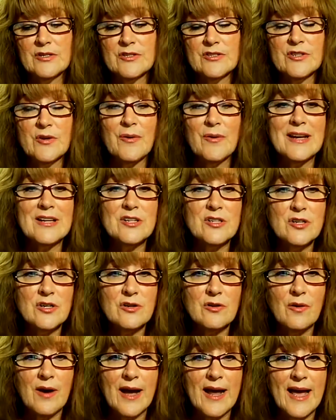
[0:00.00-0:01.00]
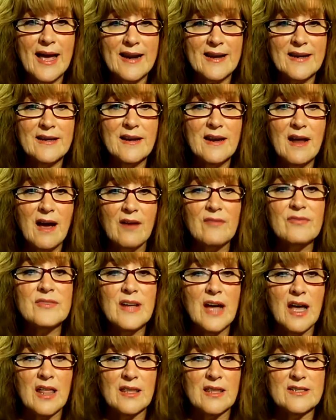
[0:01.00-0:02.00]
So I knew I had enough
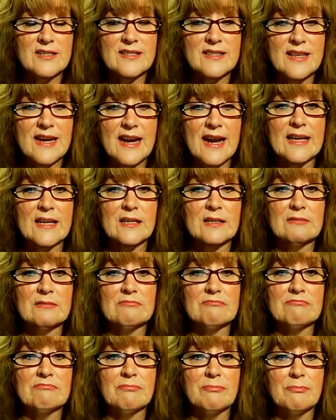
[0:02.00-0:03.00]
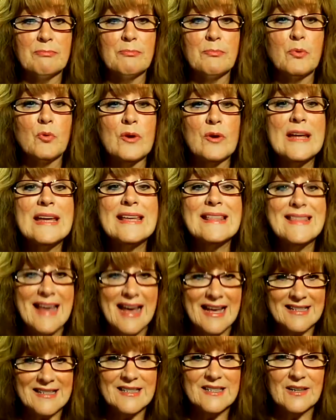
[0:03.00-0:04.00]
knowledge that I could bring
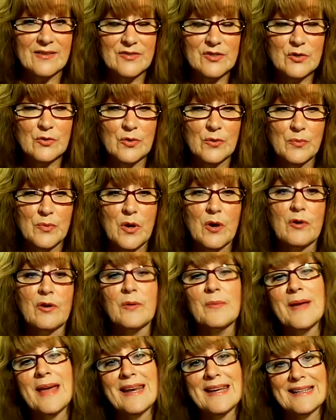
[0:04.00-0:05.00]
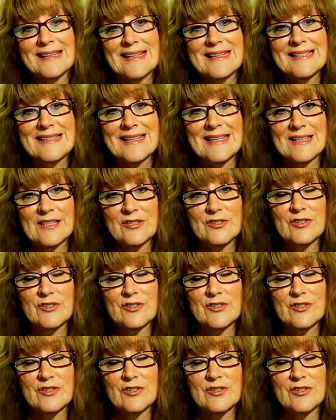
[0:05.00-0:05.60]
that stuff to a program and at least get